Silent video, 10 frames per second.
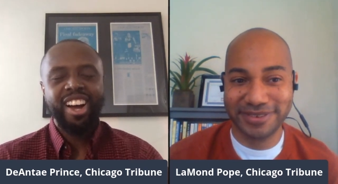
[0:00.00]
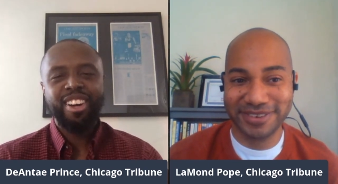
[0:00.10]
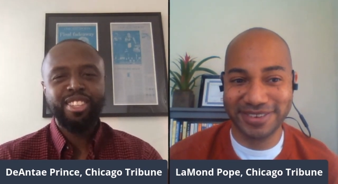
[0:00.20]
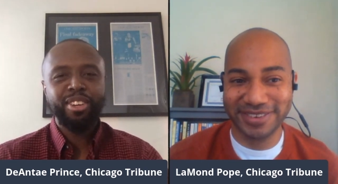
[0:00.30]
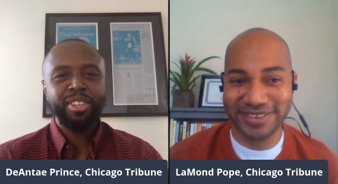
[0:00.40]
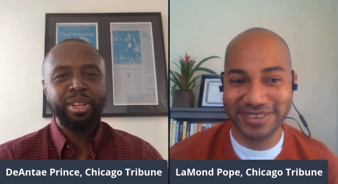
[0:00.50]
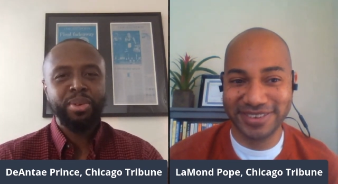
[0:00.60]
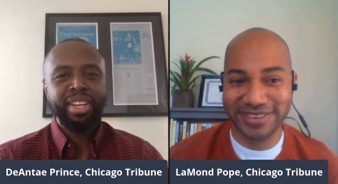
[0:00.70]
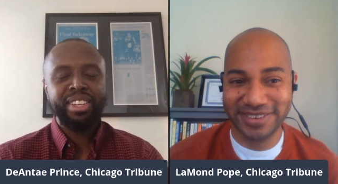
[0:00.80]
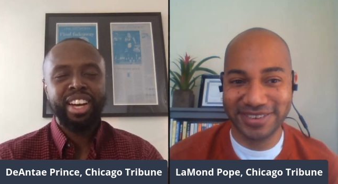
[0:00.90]
Speaker 1: call Tony uh,
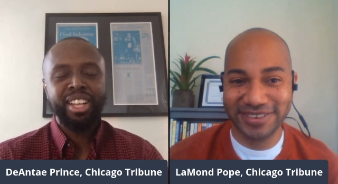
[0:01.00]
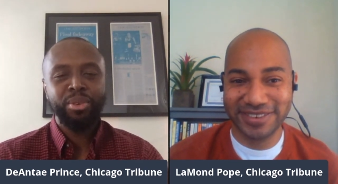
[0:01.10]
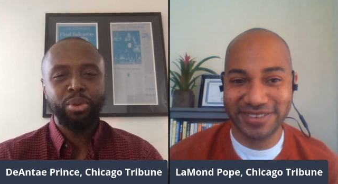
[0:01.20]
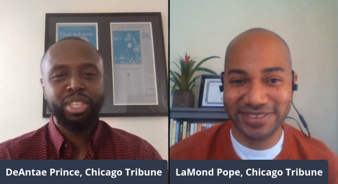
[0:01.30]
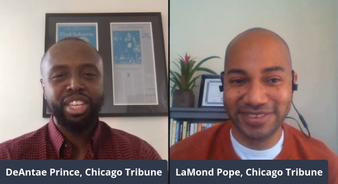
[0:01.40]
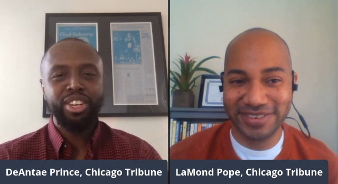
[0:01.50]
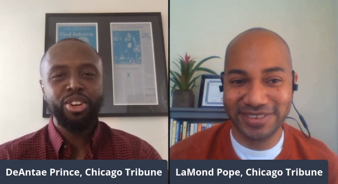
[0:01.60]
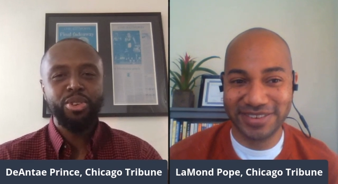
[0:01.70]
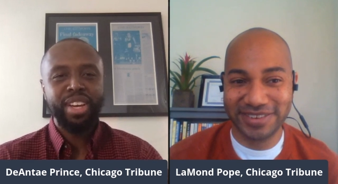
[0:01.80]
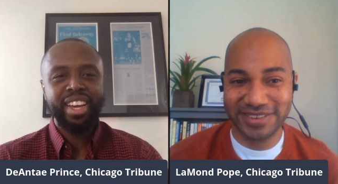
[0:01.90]
La Russa uh, La
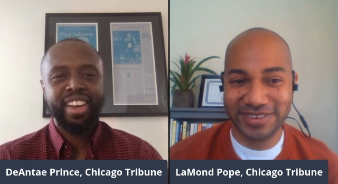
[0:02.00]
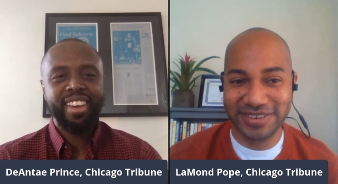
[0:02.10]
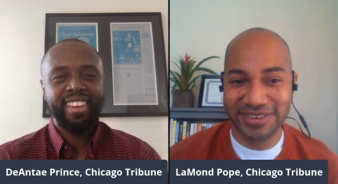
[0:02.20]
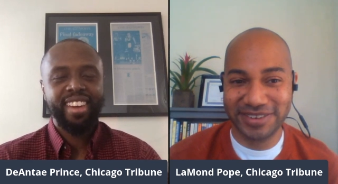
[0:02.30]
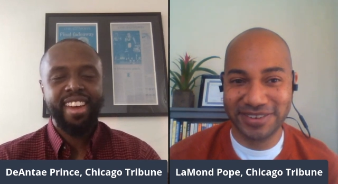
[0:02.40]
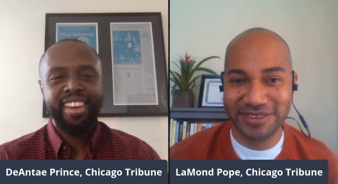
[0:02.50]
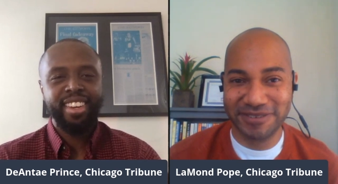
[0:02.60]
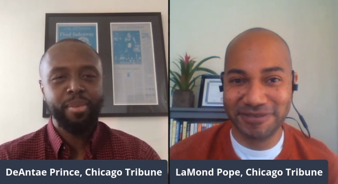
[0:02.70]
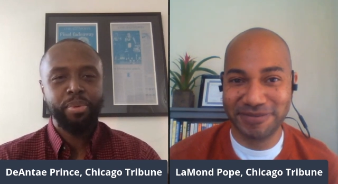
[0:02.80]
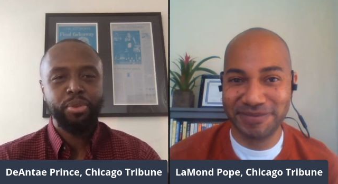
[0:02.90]
new at, at, at
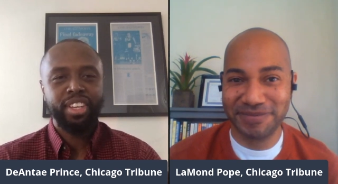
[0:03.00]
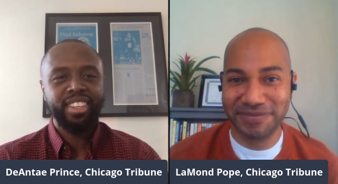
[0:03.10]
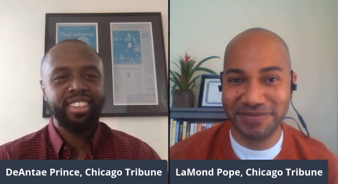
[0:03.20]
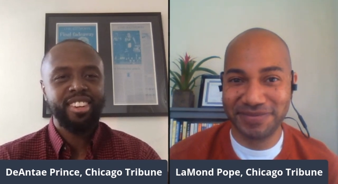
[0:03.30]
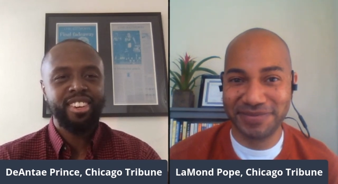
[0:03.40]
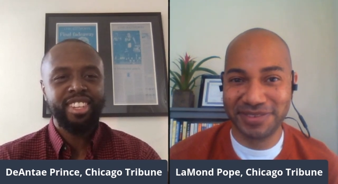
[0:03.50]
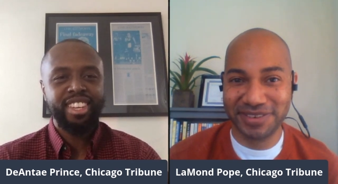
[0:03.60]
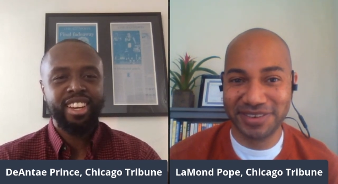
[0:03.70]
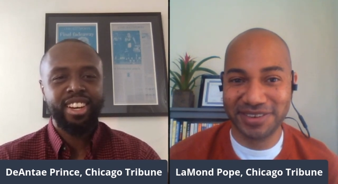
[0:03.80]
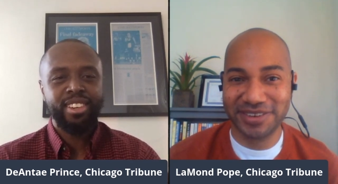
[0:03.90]
any point, you know,
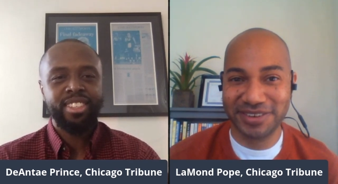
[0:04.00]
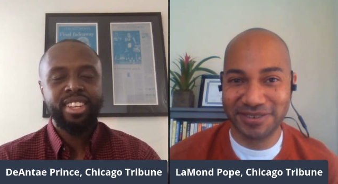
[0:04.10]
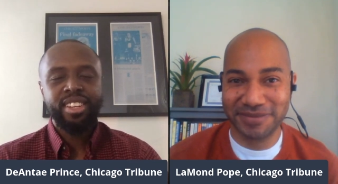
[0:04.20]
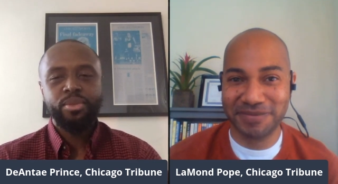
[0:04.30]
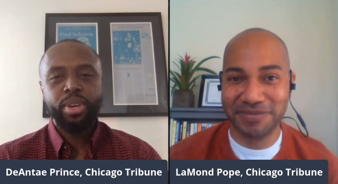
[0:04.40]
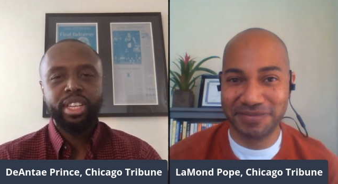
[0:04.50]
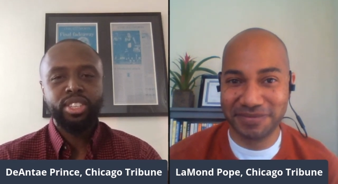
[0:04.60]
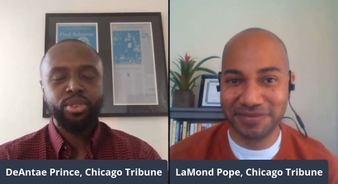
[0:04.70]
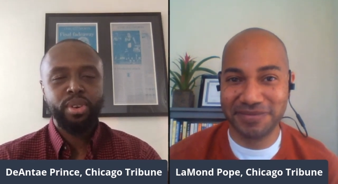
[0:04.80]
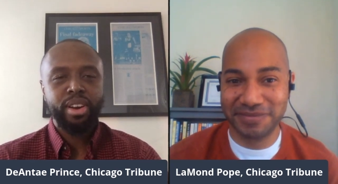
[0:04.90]
uh, with
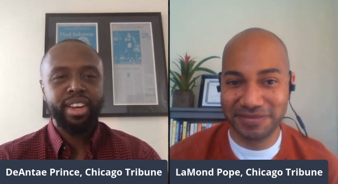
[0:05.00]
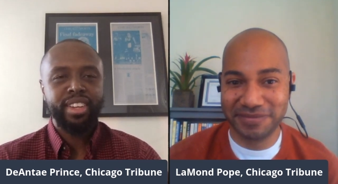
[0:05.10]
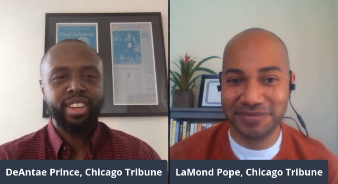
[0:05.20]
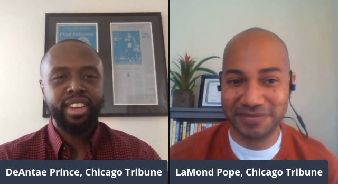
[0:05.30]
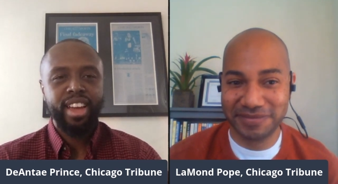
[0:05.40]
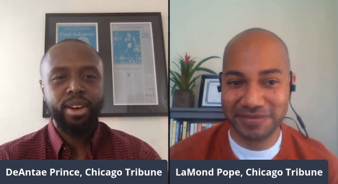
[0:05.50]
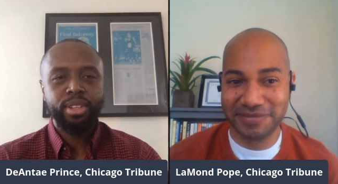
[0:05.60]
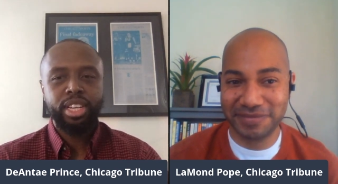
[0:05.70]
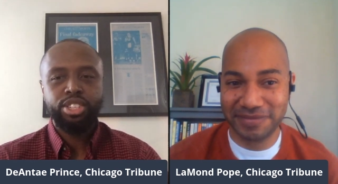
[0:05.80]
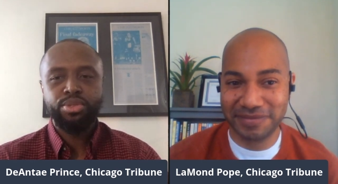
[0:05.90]
his career and, and how
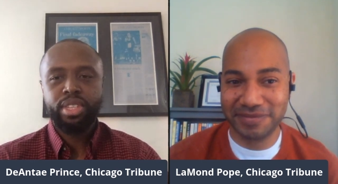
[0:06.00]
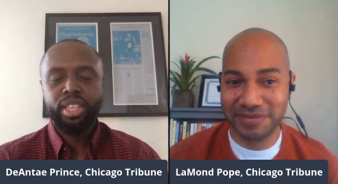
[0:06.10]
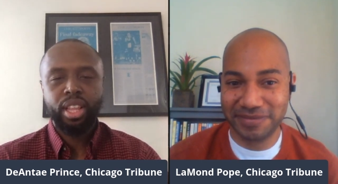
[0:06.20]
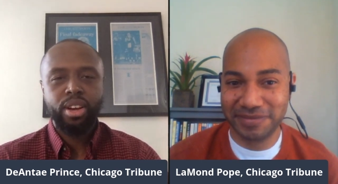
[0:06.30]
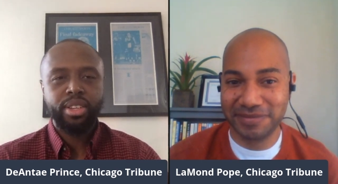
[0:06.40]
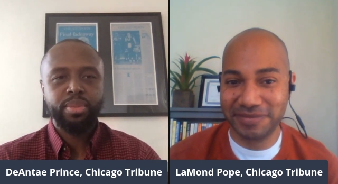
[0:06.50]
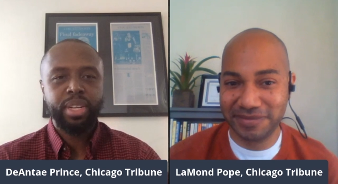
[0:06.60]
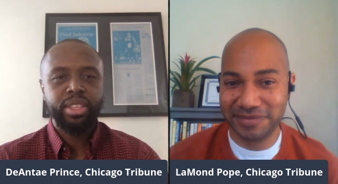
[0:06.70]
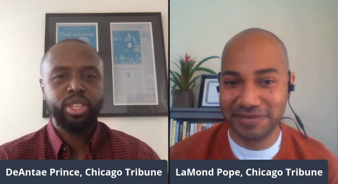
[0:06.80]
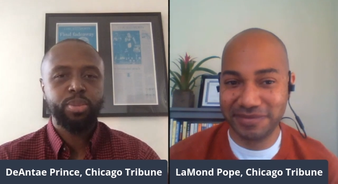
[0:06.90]
illustrious and long it's
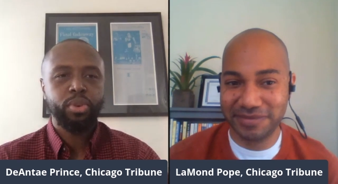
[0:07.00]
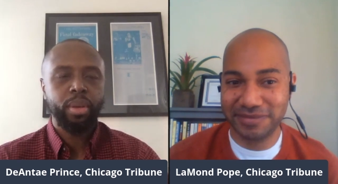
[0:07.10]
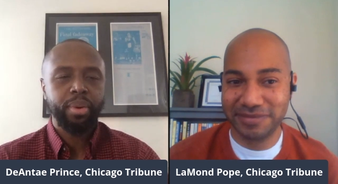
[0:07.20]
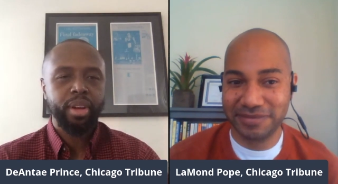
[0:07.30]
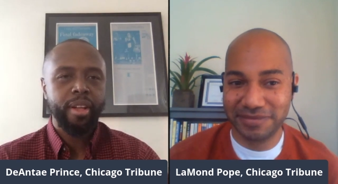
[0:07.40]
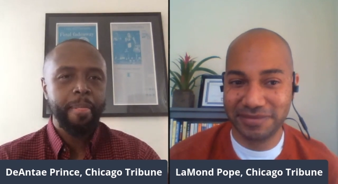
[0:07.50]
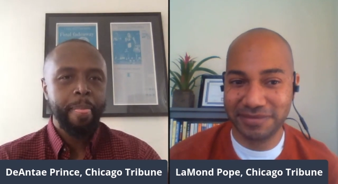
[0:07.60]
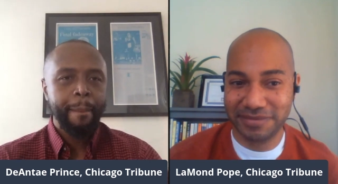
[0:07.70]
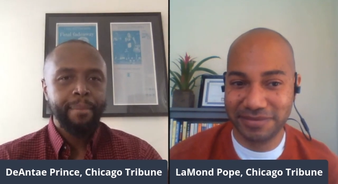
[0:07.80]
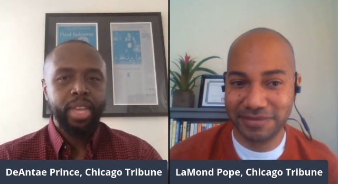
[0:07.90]
been at this point. But
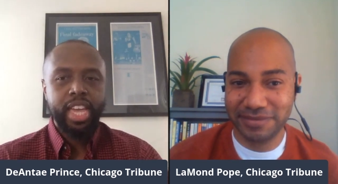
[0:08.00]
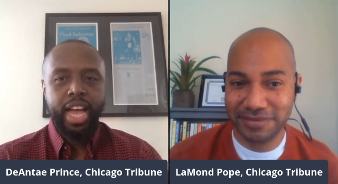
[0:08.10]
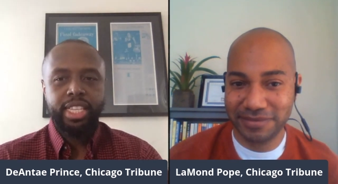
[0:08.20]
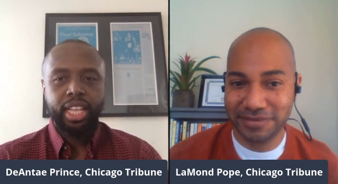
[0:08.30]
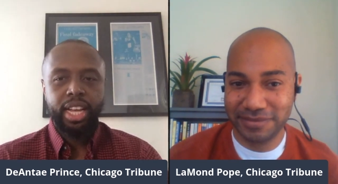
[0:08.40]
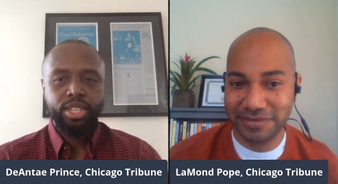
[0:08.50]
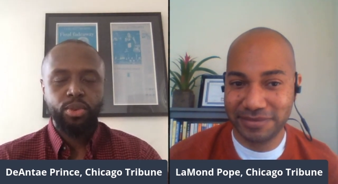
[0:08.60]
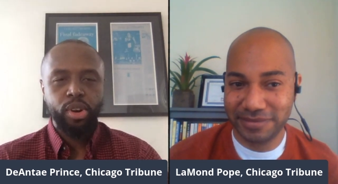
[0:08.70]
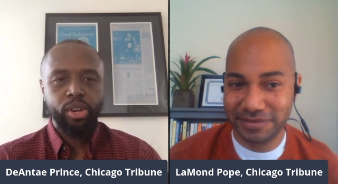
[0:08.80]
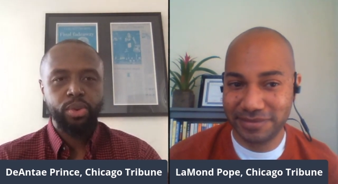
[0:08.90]
he has a lot
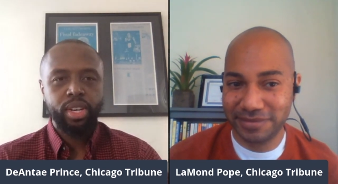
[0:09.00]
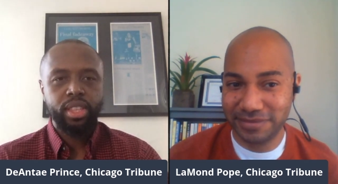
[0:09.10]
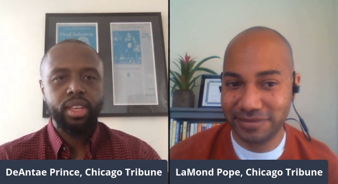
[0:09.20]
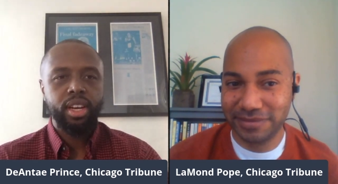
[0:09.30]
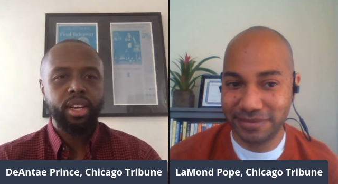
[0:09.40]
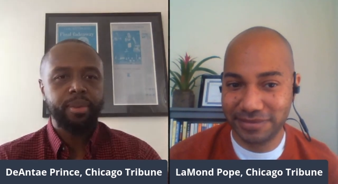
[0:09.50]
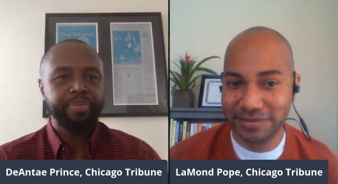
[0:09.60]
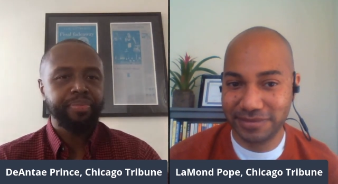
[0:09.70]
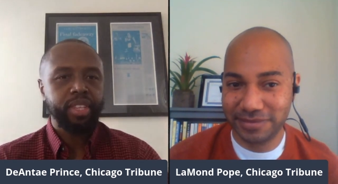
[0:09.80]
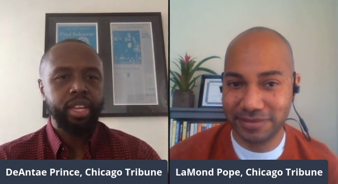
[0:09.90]
to work with,
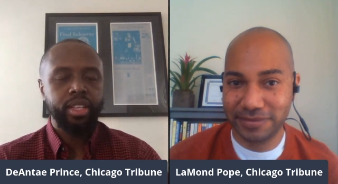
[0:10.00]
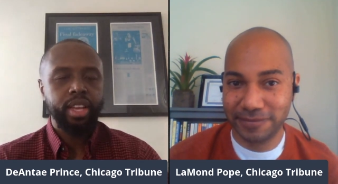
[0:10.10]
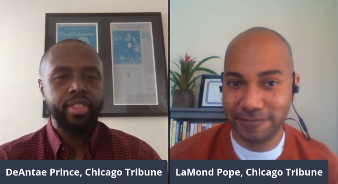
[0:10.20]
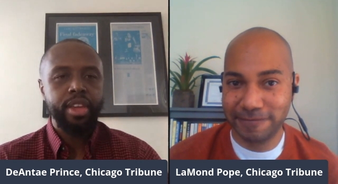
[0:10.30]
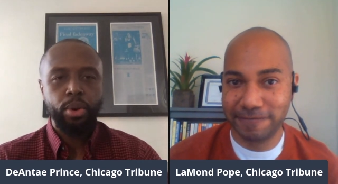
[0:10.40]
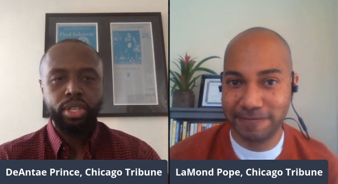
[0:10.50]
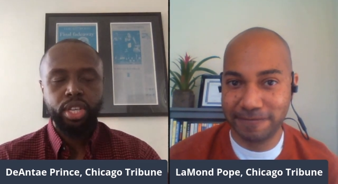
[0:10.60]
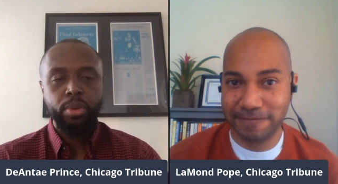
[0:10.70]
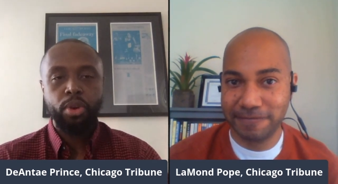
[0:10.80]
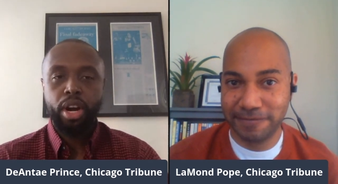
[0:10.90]
um, and and there were
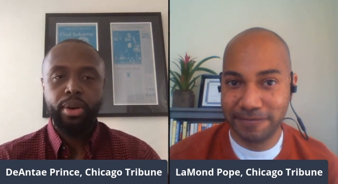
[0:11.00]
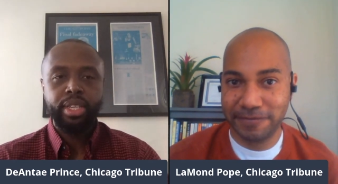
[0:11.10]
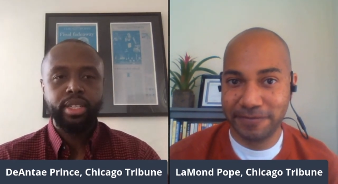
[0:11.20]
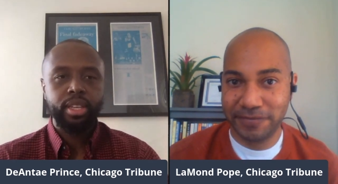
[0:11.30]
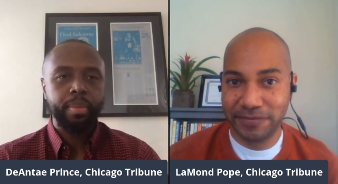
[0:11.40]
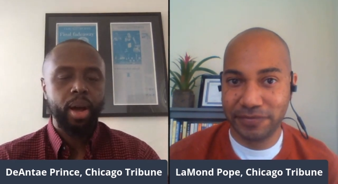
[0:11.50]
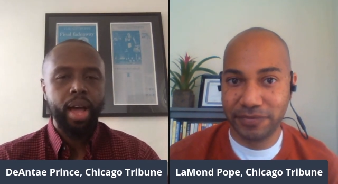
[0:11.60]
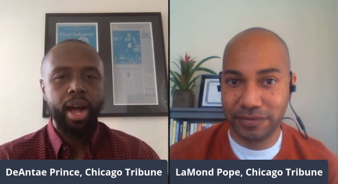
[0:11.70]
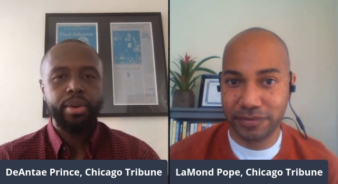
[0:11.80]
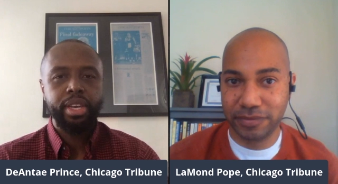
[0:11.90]
some worries about
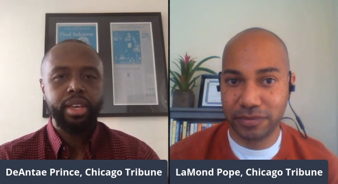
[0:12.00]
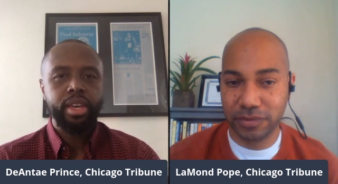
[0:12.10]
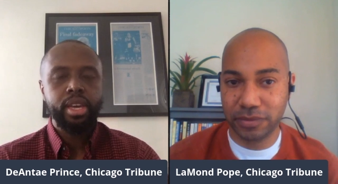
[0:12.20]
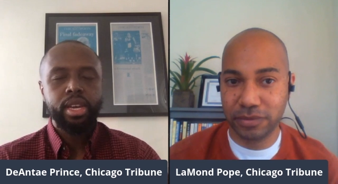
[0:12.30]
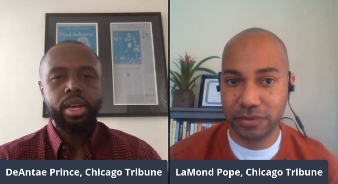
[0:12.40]
how he